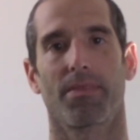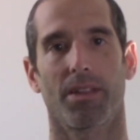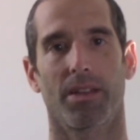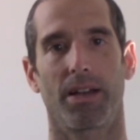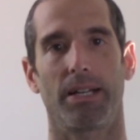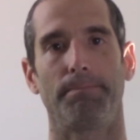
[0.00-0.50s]

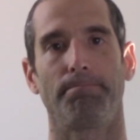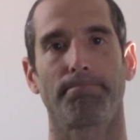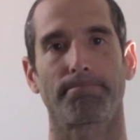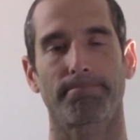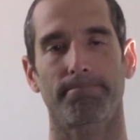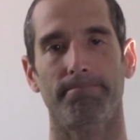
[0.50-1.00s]
Okay?
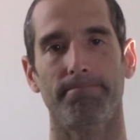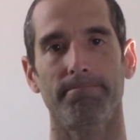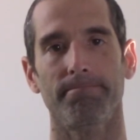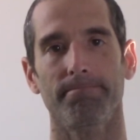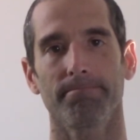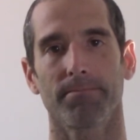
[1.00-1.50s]

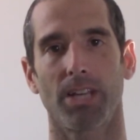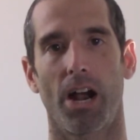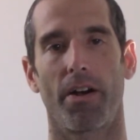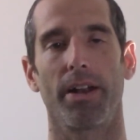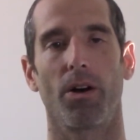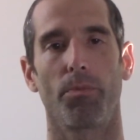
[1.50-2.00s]
All
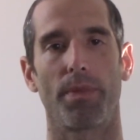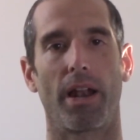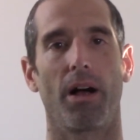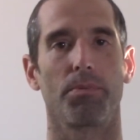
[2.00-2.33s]
right, hope that helps.